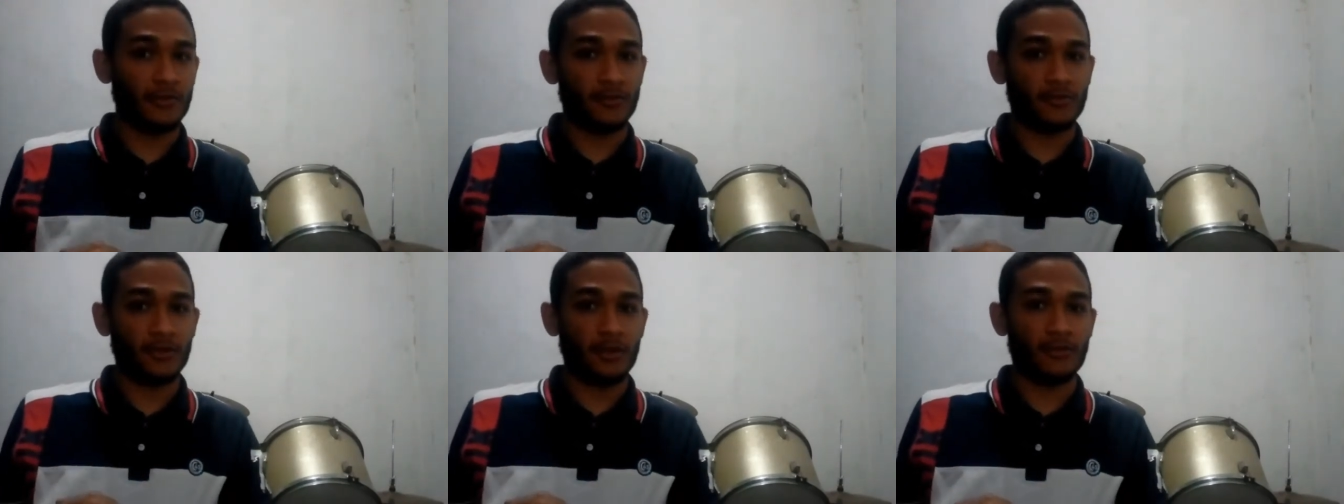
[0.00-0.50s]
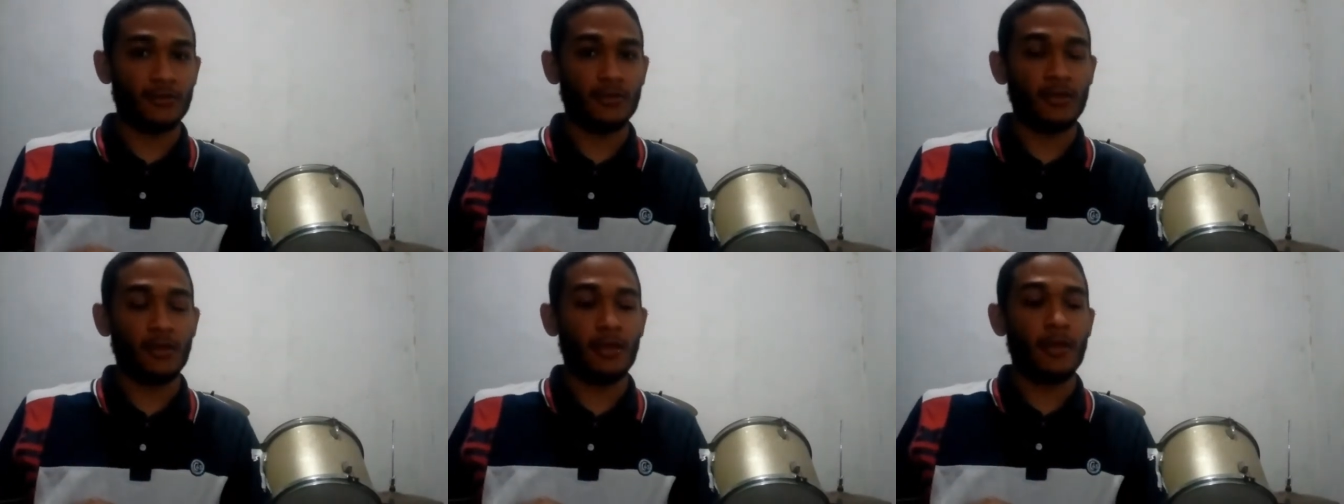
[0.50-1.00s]
strings.
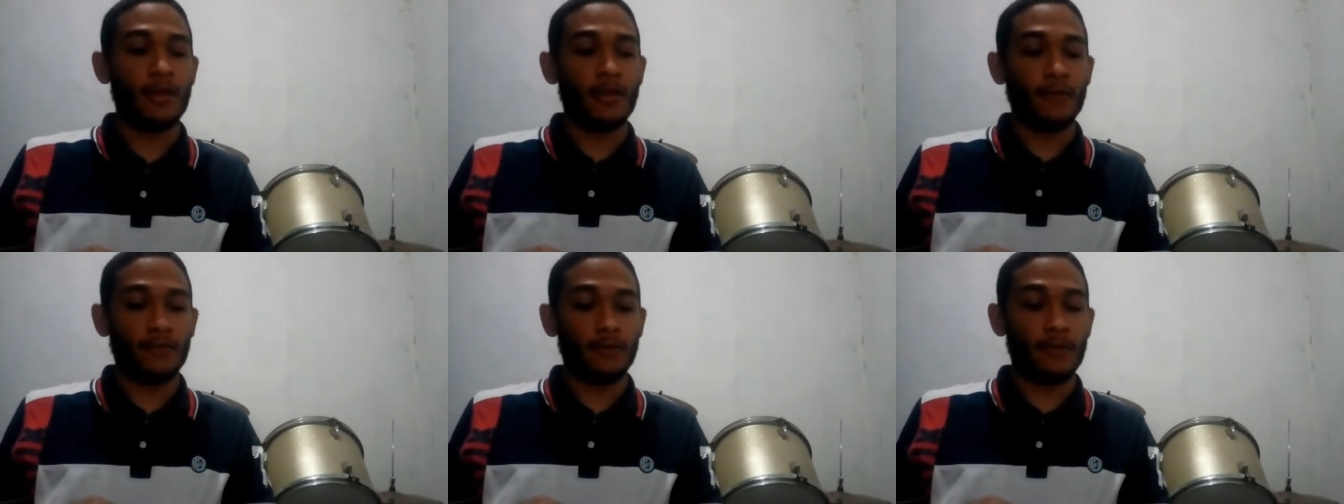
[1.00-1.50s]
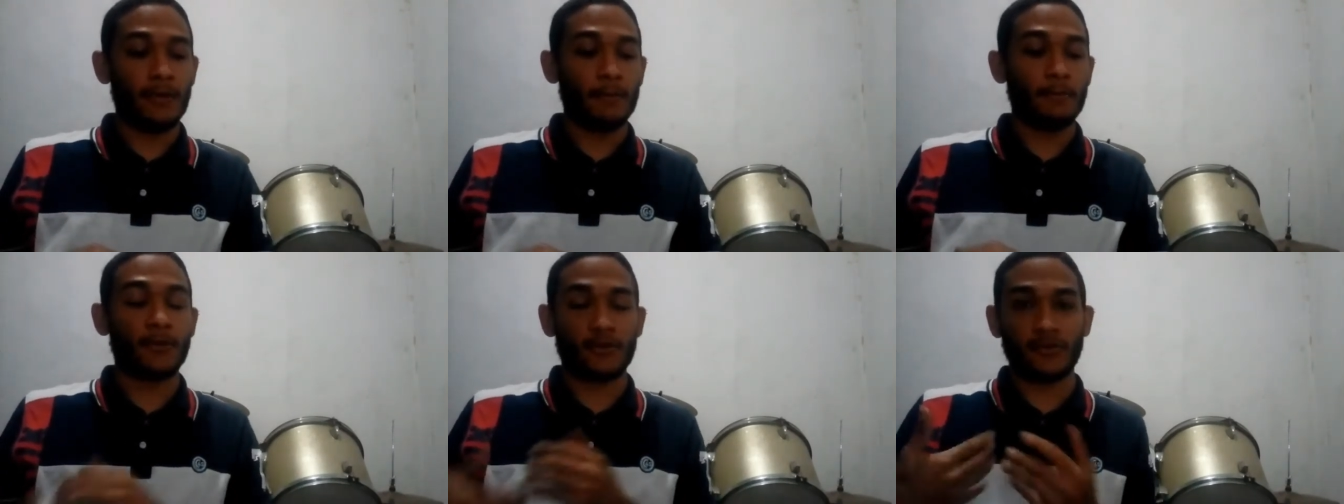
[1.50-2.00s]
The
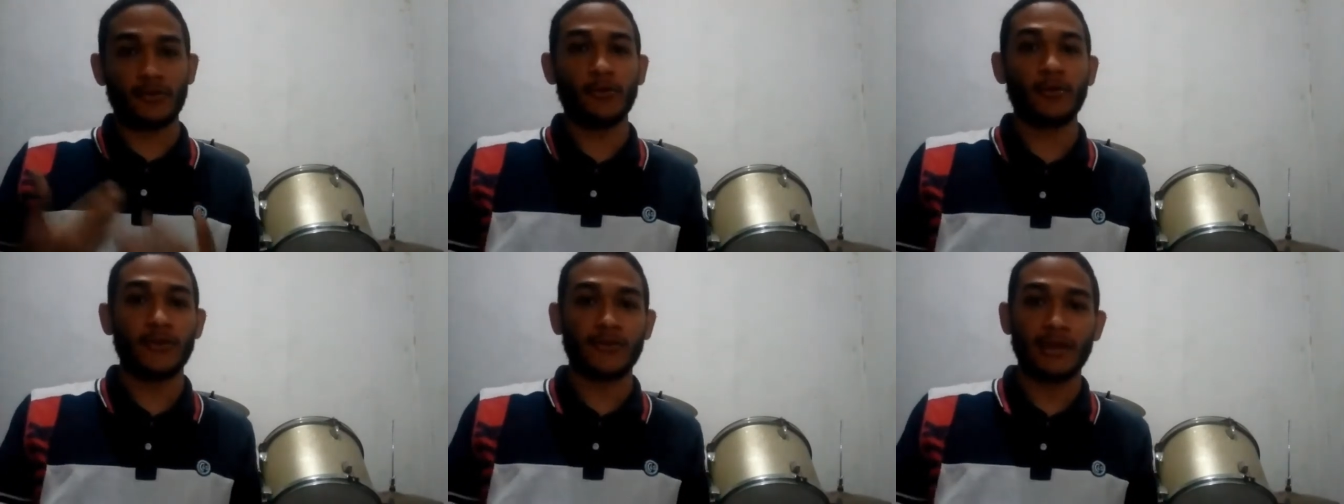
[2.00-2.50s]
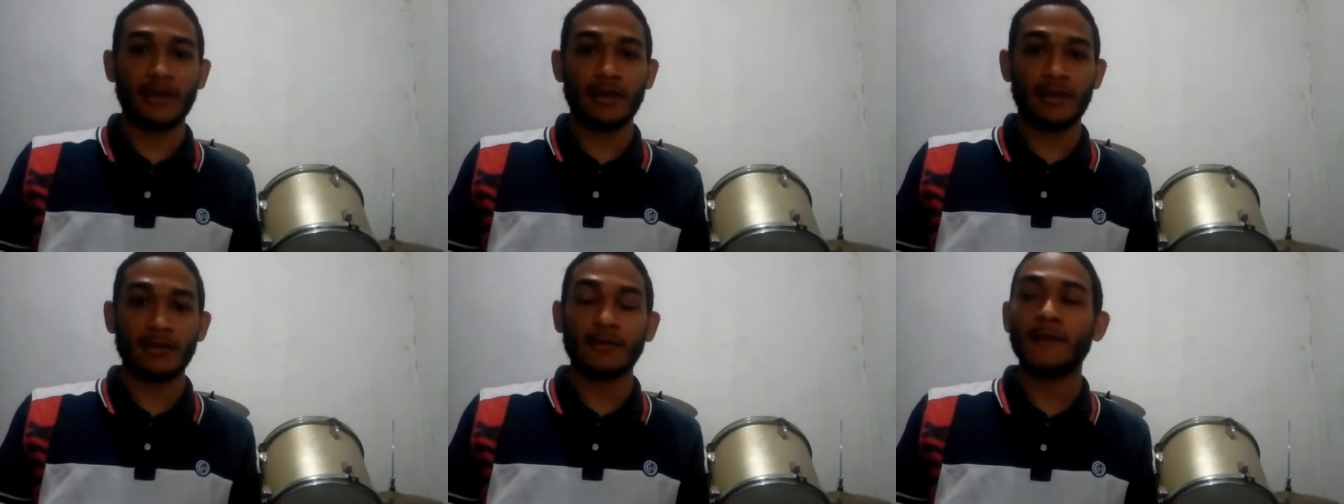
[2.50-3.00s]
person who designed
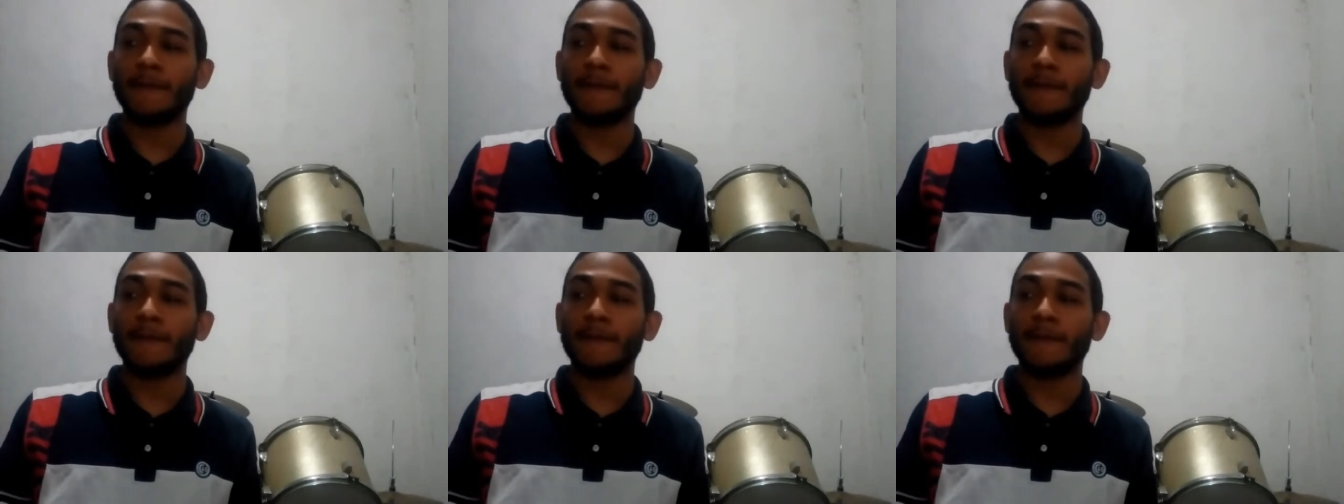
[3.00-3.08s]
it